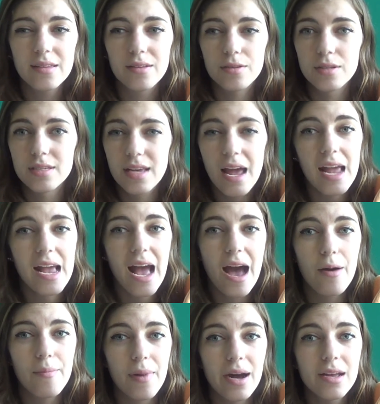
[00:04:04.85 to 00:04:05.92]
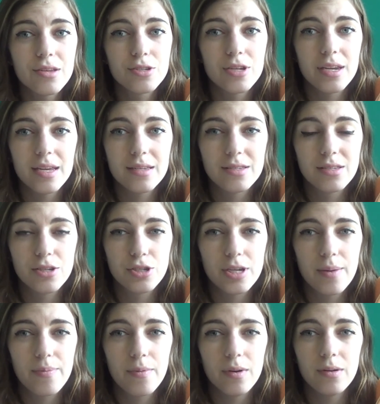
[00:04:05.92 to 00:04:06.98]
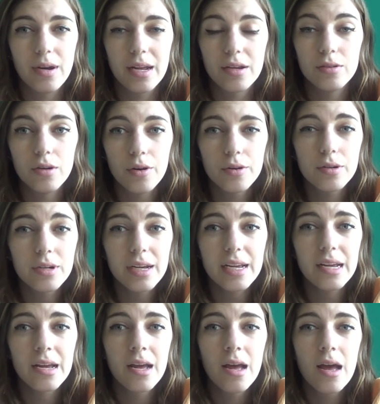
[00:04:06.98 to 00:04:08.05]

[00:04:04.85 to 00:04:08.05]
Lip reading: they'll say how much it is to ship locally,